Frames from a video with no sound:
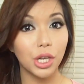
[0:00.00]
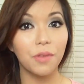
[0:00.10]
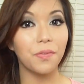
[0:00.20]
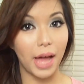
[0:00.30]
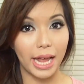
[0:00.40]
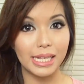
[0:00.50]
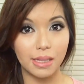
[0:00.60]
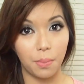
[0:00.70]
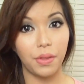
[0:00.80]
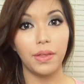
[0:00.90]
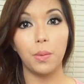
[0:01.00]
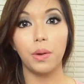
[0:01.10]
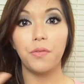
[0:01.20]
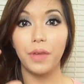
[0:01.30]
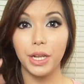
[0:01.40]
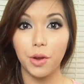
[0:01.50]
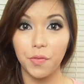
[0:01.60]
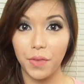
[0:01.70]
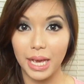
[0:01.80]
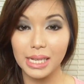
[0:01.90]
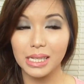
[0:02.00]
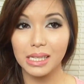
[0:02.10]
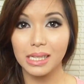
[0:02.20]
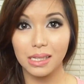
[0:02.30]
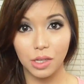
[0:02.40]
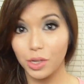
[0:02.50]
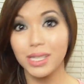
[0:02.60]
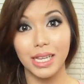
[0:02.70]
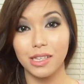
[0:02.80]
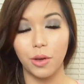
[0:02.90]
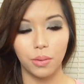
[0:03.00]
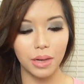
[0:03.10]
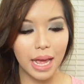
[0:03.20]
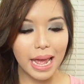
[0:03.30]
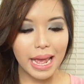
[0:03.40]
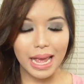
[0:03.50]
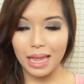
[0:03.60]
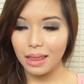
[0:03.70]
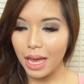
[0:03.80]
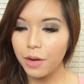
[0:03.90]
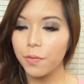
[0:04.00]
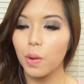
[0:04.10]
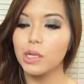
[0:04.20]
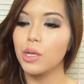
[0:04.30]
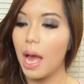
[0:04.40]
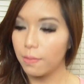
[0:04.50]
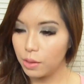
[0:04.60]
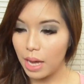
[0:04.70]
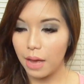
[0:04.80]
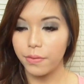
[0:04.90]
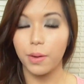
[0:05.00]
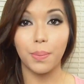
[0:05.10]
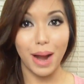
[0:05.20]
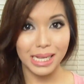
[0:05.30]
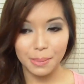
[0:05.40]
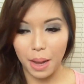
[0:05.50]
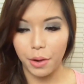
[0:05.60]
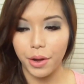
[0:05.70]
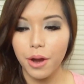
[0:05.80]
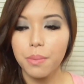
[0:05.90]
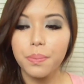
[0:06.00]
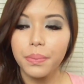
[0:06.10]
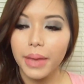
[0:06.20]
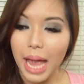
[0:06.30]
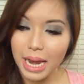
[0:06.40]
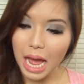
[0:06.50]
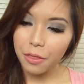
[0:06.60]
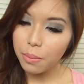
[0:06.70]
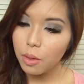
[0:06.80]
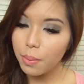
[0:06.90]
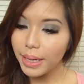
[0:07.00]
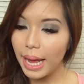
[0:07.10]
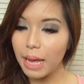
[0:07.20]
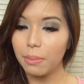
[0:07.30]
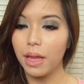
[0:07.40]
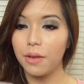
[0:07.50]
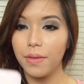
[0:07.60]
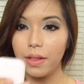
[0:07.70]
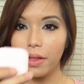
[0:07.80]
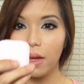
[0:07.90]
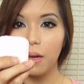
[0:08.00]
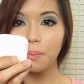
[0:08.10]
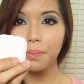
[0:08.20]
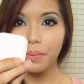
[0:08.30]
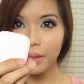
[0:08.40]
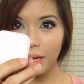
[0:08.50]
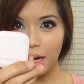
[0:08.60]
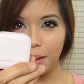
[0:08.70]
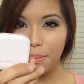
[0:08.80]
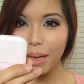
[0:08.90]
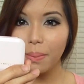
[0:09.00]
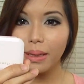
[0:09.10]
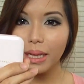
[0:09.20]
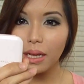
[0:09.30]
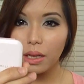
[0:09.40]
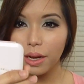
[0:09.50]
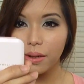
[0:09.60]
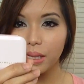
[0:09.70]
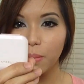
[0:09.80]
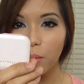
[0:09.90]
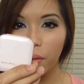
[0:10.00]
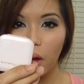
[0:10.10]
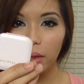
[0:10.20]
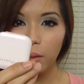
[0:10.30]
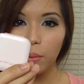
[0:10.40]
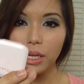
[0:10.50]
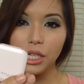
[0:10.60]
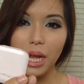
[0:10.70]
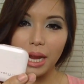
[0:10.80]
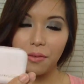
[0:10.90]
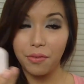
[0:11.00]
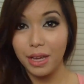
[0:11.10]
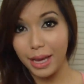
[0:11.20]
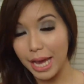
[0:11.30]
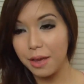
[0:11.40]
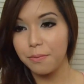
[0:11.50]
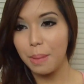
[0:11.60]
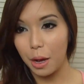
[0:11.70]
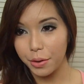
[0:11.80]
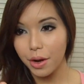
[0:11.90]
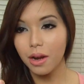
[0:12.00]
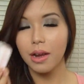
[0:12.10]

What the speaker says: find something that would fit your face, your skin tone. And then of course you have to have your pressed powder. And at the moment I am loving the Maybelline Clear Smooth All-in-One Shine Free Cake Powder.